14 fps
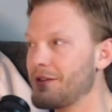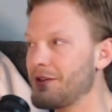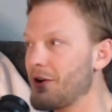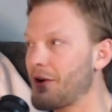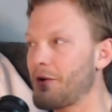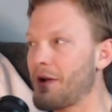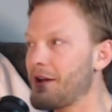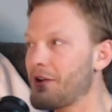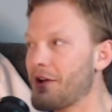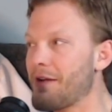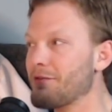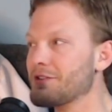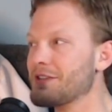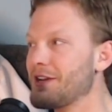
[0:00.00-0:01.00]
You're a great
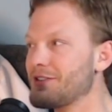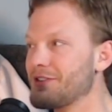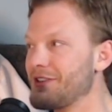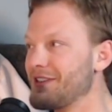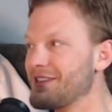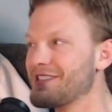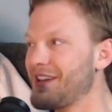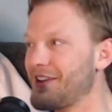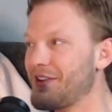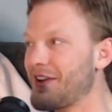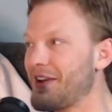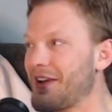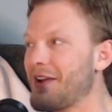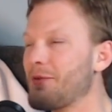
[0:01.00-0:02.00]
conversationalist. Like
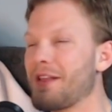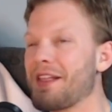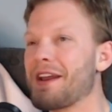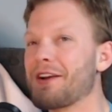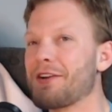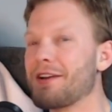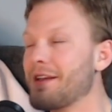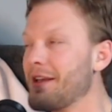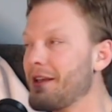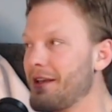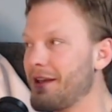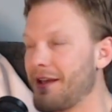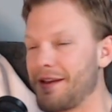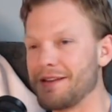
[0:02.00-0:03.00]
I really had a great,
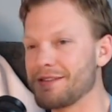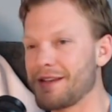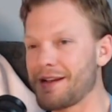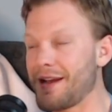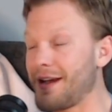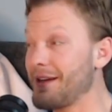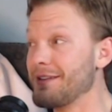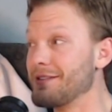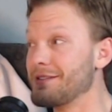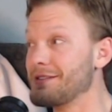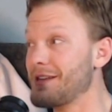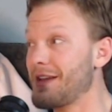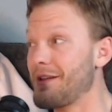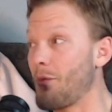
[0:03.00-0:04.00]
and he's like, I didn't
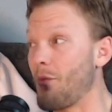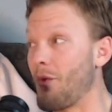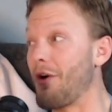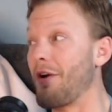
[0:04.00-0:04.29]
say a word.